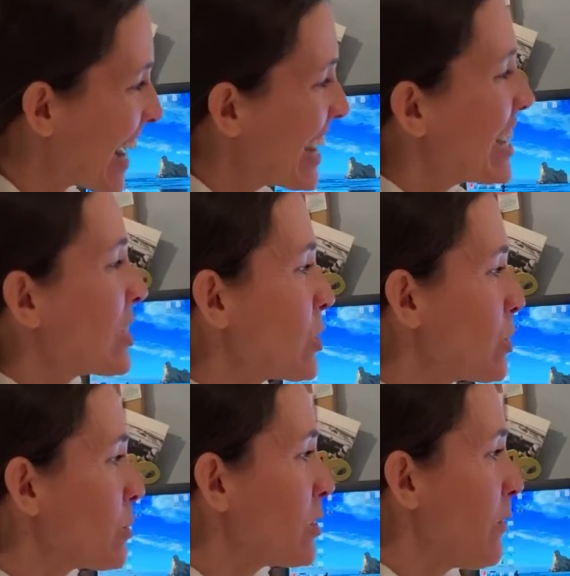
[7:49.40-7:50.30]
So it's
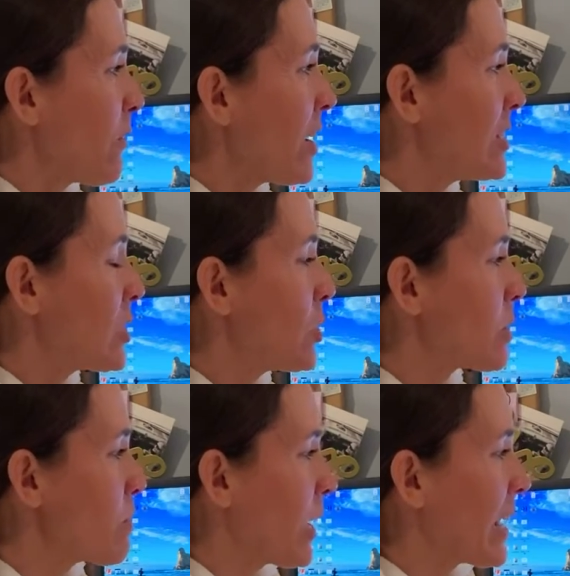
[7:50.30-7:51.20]
really fun. So you can
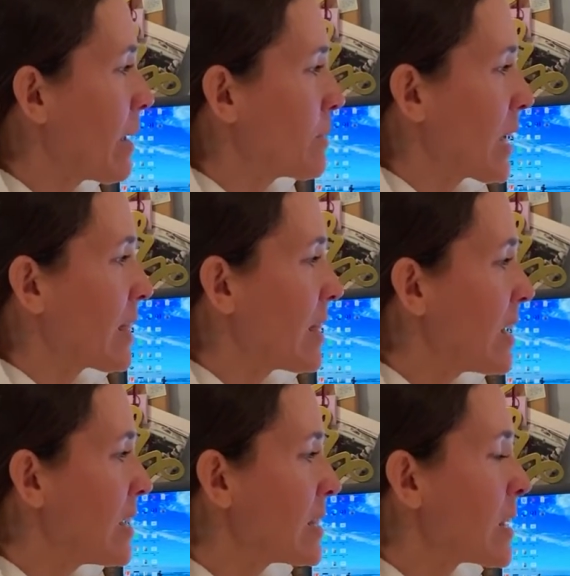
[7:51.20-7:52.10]
play games like
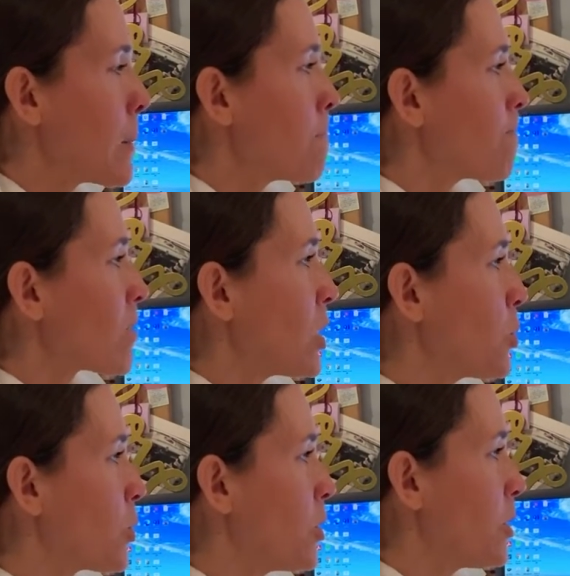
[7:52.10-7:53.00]
this. You
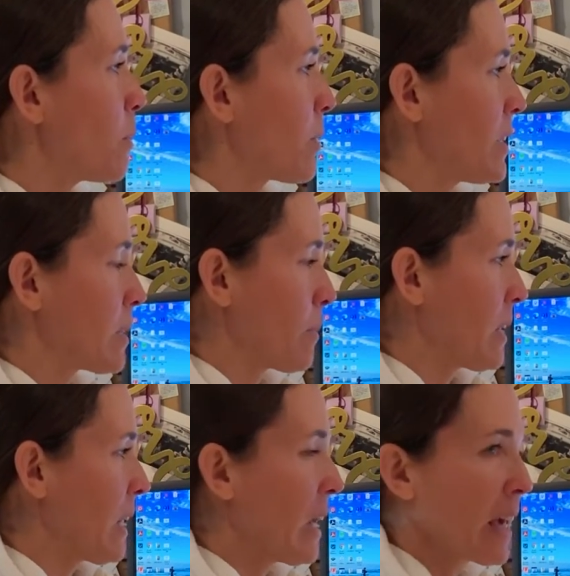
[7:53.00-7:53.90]
could play something
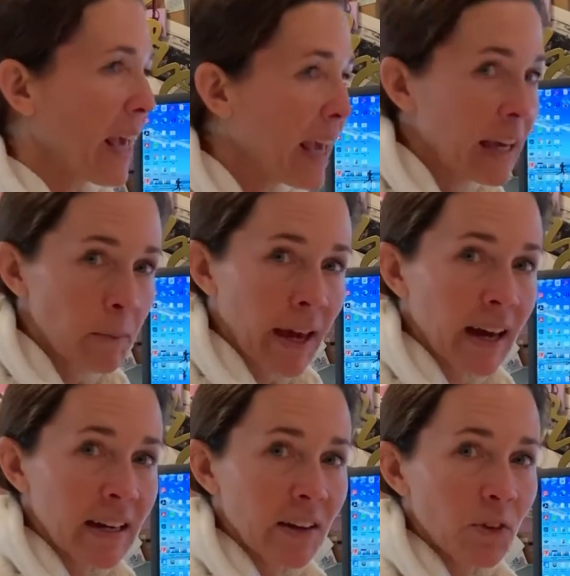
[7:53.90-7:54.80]
like
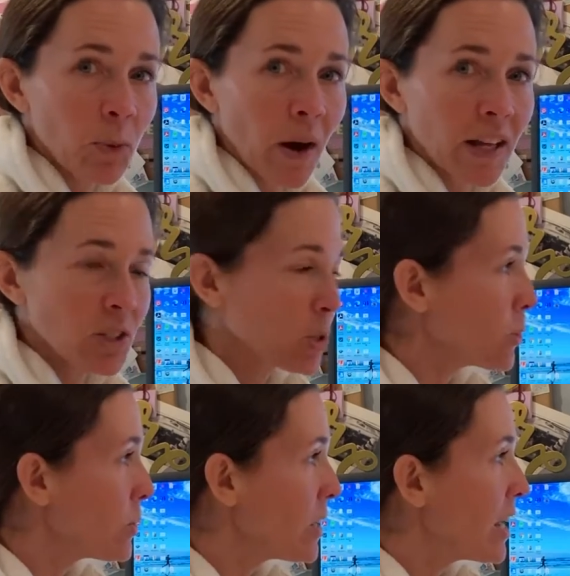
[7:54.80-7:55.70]
Hangman if you wanted
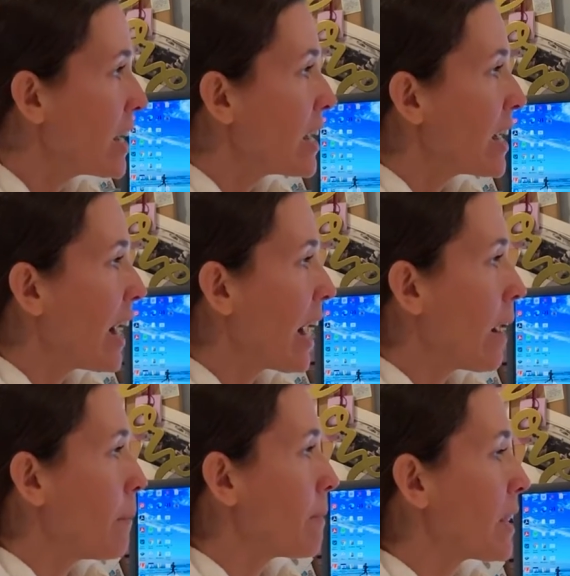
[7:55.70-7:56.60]
to.
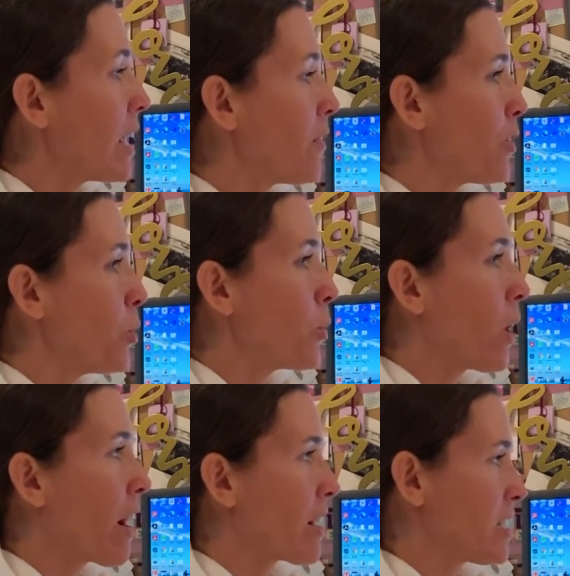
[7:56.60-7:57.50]
If you
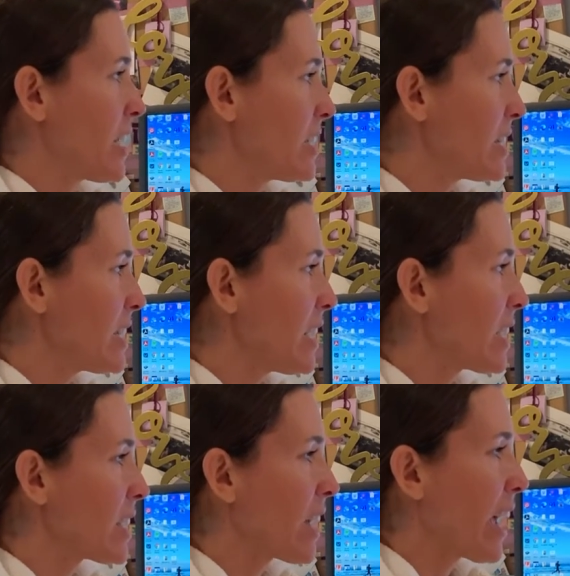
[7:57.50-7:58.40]
are
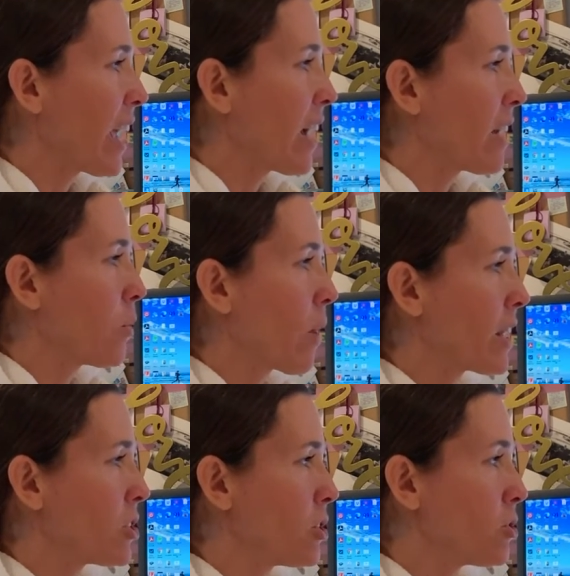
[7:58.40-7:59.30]
artistic and wanted
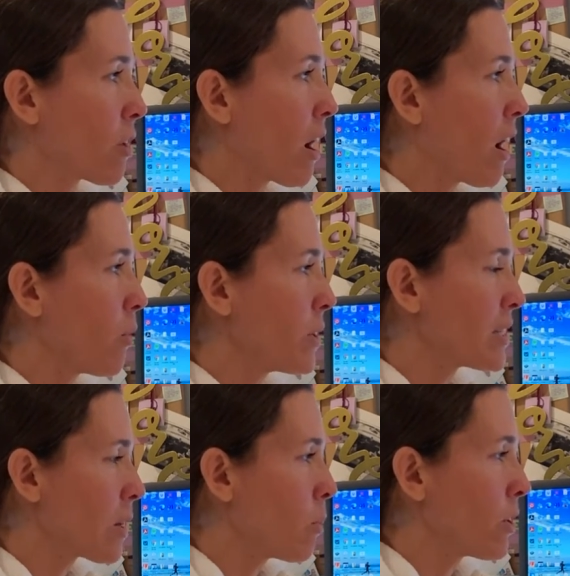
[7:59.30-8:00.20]
to draw with
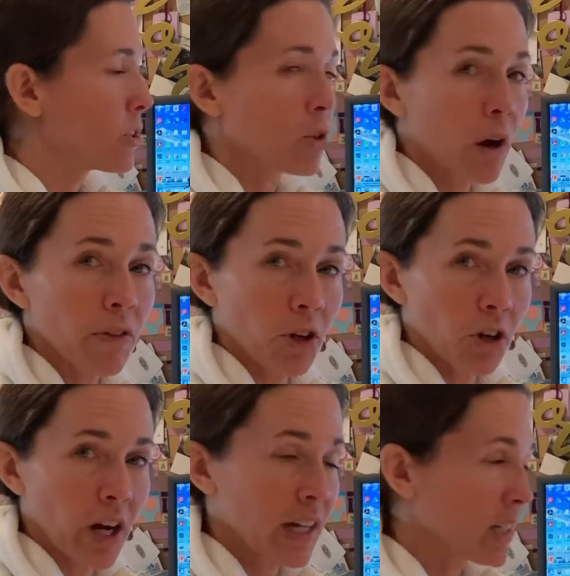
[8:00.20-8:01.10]
someone or draw
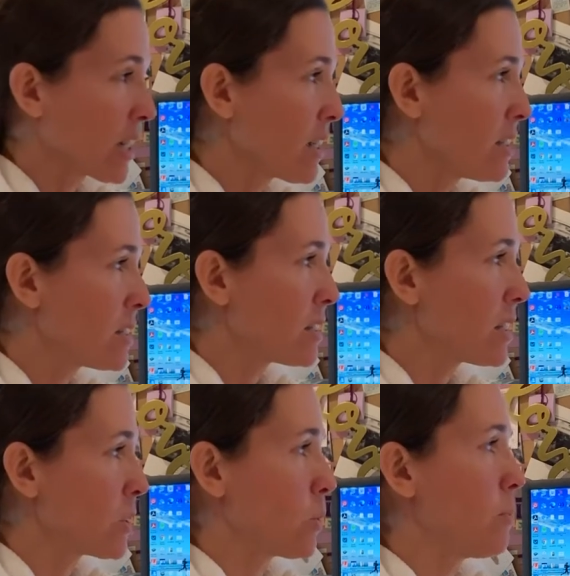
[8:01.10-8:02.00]
grandkids,
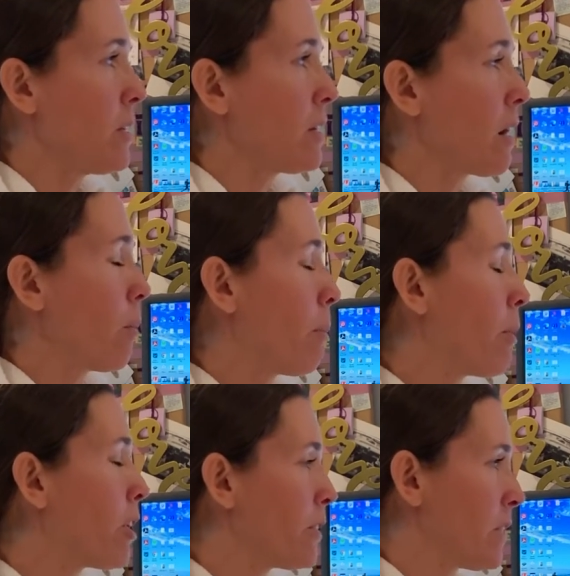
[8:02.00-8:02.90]
this would be a
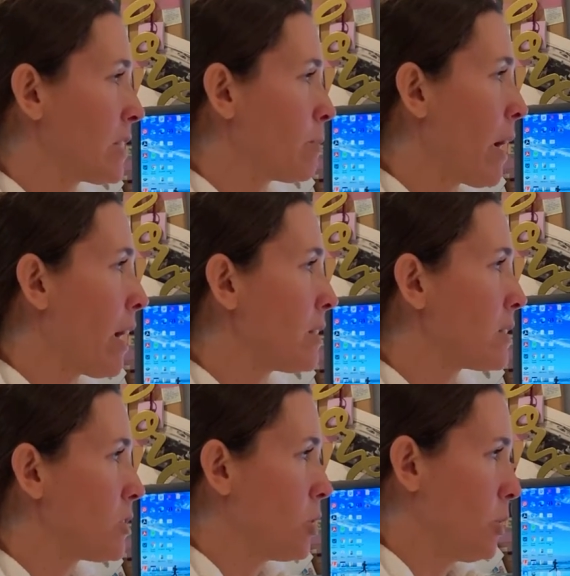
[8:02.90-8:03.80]
perfect spot
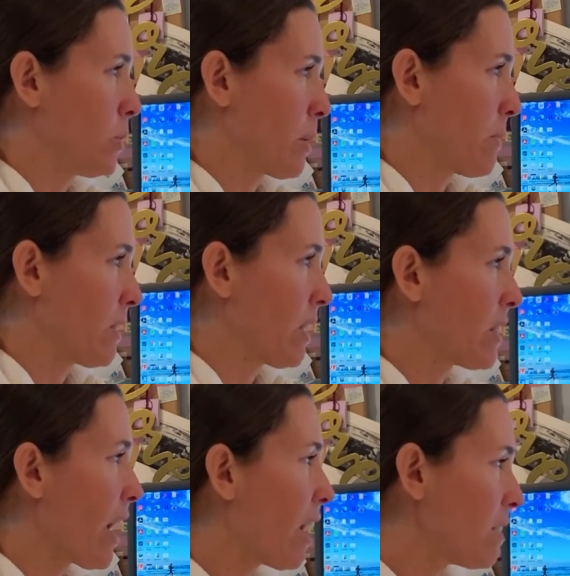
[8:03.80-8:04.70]
to do something like
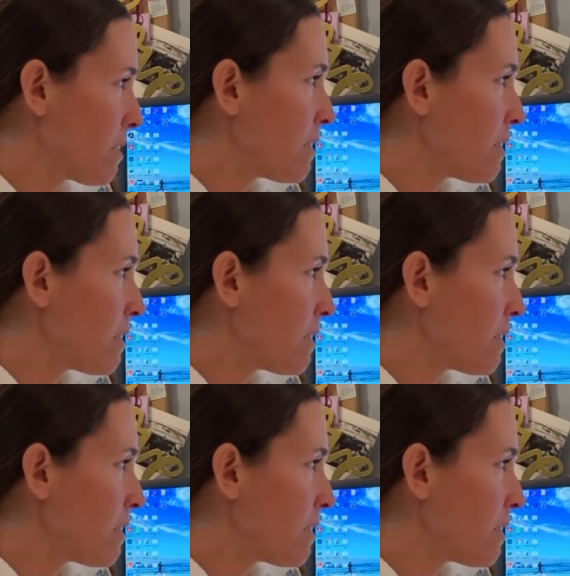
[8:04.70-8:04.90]
that.